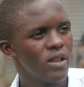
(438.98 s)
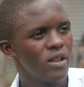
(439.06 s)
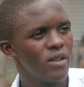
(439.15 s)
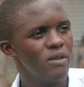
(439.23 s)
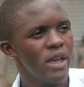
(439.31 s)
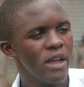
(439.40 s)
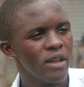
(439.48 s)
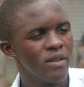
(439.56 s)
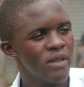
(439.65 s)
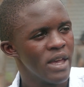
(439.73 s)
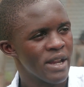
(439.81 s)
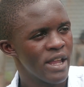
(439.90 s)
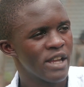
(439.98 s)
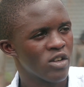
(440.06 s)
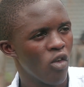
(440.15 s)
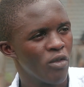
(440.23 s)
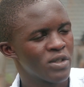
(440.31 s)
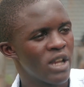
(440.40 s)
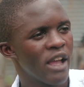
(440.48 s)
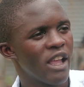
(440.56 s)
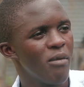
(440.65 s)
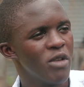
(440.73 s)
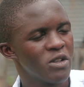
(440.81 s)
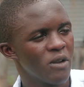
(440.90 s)
the rate of stack
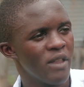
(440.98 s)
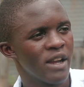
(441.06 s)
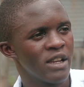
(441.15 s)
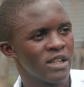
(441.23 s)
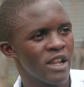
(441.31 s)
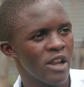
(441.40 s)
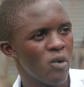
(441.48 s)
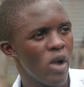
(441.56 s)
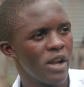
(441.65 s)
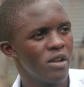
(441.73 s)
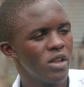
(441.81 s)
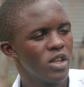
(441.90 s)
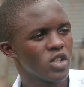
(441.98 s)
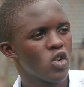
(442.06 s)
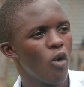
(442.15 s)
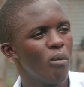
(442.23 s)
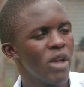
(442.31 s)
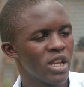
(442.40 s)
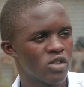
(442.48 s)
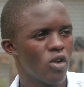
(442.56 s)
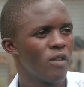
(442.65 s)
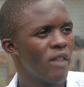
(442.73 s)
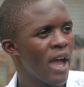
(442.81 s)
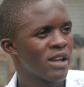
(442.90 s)
emission that is required. So based
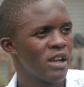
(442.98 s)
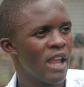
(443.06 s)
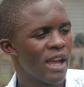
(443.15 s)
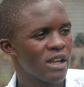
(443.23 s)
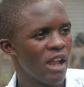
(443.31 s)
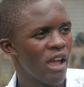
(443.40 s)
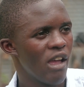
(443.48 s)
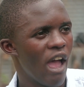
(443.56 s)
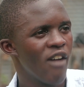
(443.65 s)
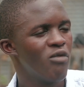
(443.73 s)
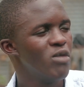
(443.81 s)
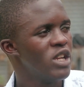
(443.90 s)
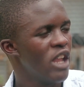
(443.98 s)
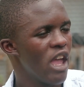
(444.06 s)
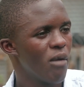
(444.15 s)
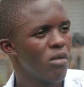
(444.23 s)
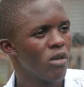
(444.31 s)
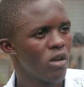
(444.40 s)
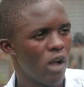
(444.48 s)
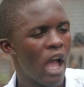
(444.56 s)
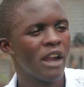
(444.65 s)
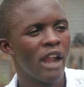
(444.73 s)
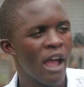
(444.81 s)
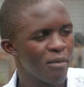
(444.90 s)
on that data, I've been able,
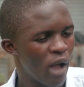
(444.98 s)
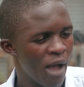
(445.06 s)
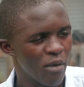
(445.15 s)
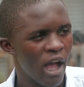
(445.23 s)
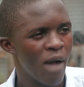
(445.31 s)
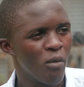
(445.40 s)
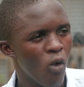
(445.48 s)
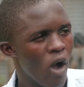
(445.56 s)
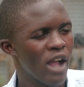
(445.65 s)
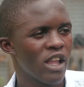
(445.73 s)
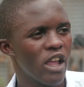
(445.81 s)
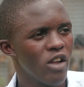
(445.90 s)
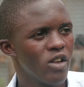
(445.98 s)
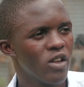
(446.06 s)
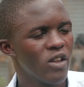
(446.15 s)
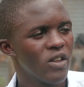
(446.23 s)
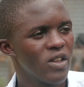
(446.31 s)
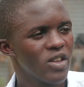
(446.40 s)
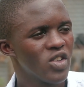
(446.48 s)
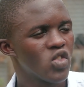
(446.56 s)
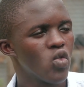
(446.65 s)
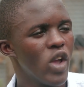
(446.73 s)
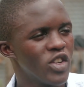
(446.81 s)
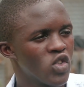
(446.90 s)
and I'm working
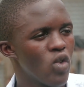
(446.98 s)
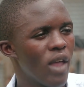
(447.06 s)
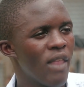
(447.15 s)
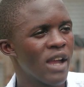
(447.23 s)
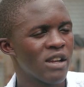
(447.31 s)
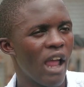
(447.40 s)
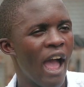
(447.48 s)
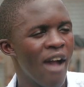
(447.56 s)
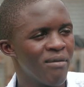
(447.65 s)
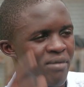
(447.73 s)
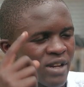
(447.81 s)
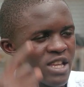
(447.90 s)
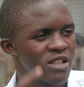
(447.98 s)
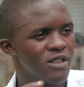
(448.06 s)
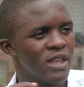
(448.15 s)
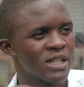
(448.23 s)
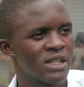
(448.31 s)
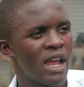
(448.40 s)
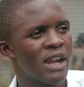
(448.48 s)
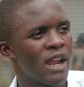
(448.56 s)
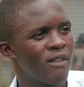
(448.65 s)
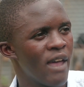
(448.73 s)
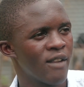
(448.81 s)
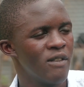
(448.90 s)
to ensure that I've reached the
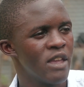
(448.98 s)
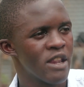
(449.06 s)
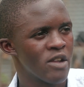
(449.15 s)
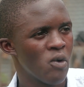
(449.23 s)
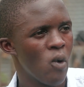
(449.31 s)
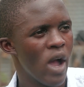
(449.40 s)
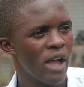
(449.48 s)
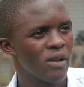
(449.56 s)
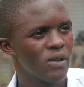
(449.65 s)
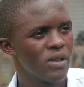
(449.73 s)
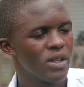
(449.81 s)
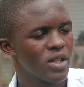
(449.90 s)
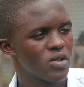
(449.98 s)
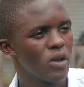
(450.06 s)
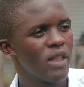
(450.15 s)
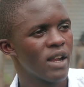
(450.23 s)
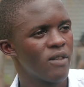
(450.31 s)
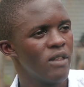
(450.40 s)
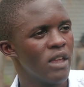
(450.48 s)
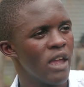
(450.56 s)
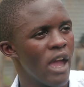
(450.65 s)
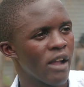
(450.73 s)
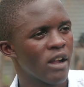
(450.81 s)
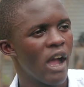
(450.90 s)
standard that they require, so that
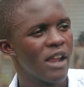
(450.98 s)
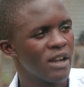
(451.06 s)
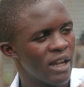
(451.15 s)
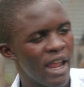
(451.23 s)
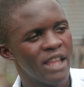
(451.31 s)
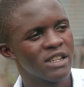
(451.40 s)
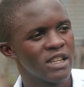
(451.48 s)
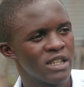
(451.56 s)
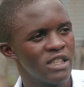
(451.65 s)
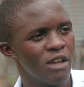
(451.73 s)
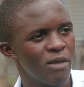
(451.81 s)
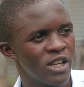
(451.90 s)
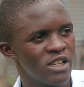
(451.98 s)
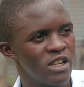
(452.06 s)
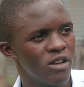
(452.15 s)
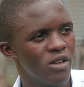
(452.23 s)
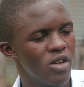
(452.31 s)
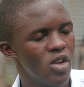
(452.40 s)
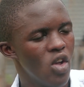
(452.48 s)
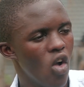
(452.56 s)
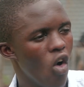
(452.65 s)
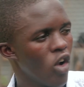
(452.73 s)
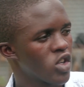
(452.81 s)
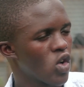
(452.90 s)
they can license the machine.
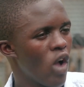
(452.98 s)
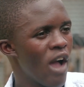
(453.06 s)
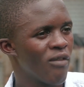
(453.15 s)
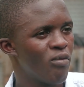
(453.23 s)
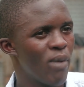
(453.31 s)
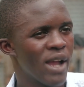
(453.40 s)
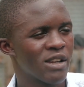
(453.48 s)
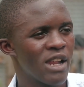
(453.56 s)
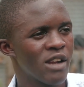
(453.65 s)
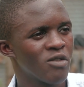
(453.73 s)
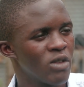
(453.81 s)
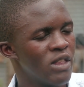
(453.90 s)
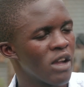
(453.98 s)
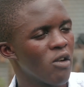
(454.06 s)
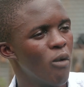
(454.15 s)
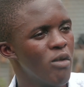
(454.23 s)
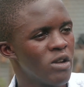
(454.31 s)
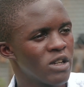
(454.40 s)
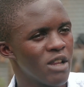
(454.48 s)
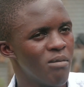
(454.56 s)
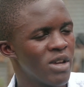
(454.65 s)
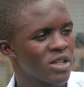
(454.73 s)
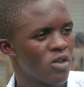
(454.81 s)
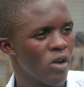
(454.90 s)
Also, I've partnered with the
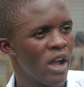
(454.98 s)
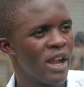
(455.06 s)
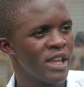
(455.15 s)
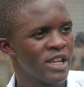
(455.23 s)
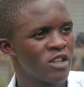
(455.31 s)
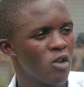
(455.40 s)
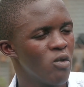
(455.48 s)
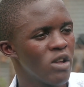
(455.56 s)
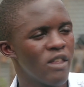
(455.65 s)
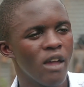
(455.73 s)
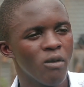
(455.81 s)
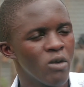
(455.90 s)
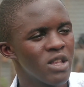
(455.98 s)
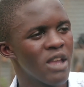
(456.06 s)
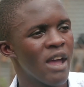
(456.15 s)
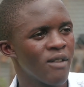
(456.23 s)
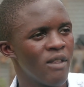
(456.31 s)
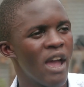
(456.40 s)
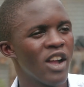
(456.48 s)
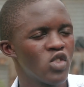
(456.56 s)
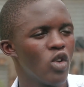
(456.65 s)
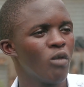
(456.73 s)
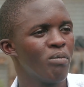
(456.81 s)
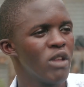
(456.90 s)
community-based organization, which are the
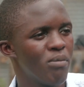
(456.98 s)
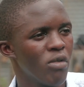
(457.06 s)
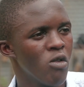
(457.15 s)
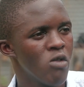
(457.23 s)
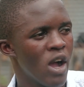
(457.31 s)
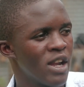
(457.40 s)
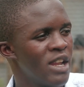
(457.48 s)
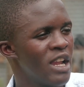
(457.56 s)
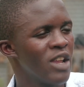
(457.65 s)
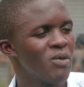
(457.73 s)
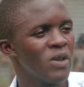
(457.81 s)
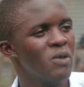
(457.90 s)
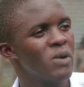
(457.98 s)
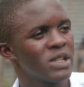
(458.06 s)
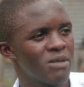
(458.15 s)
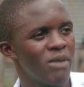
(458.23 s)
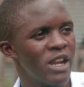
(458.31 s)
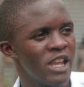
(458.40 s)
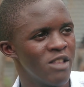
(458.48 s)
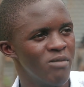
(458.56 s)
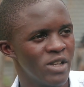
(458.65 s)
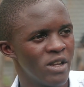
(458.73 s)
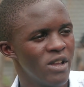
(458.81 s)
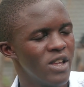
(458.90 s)
actual people who are dealing with waste
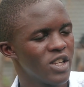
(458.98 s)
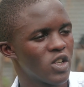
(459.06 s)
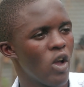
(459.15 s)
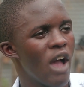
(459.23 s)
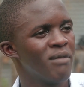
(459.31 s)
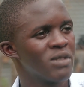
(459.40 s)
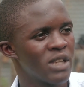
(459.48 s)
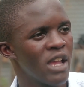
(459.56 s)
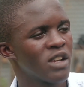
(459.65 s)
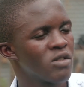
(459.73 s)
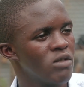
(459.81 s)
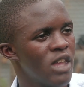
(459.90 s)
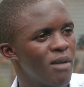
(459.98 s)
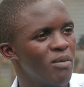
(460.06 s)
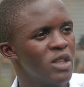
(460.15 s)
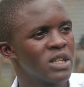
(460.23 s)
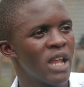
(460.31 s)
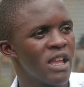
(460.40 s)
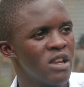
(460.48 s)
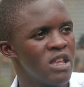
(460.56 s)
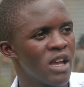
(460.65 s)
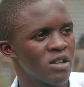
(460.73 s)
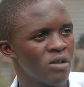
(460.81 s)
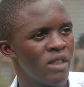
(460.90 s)
management. So I've sold to them this
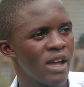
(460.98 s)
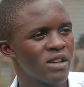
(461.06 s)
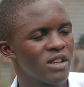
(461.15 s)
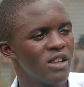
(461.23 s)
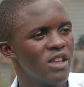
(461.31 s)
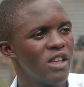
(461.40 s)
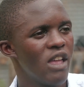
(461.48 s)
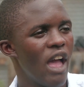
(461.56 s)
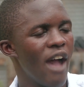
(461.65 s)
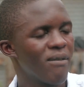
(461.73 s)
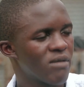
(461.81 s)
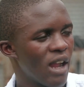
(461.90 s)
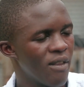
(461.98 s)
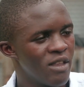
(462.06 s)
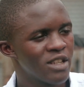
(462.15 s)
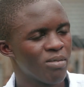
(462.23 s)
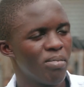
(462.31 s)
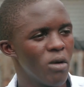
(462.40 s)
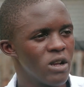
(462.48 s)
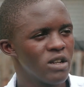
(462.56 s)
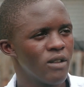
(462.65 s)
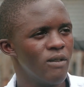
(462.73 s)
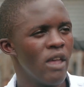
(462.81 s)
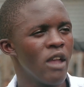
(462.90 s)
idea so that after this
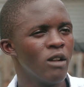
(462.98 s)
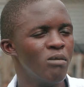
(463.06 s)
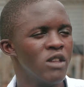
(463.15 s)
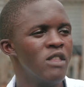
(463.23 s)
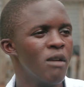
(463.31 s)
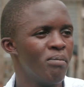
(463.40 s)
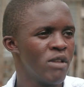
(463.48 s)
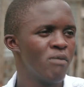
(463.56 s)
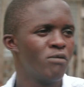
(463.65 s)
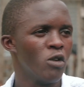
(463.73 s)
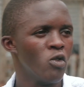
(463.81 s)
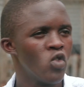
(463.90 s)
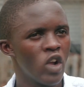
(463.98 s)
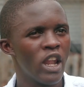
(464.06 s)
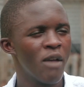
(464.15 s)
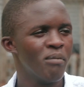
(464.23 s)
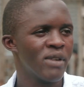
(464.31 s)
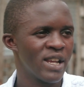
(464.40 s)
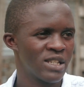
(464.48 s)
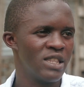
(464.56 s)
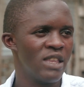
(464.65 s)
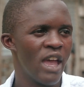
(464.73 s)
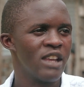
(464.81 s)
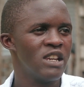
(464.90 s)
point, they'll be the people who will embrace
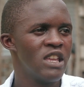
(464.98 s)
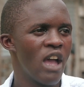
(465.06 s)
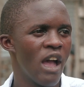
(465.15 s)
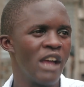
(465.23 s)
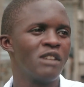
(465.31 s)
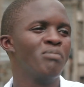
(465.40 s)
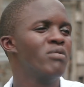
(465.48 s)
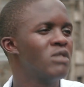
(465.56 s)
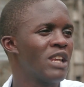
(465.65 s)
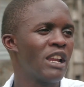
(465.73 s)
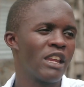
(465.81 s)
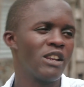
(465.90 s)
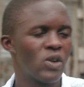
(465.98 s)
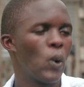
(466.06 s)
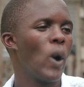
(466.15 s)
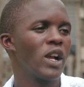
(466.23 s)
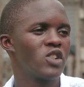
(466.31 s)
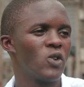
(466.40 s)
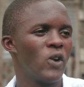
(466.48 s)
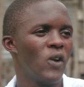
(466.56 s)
the idea and put it into action.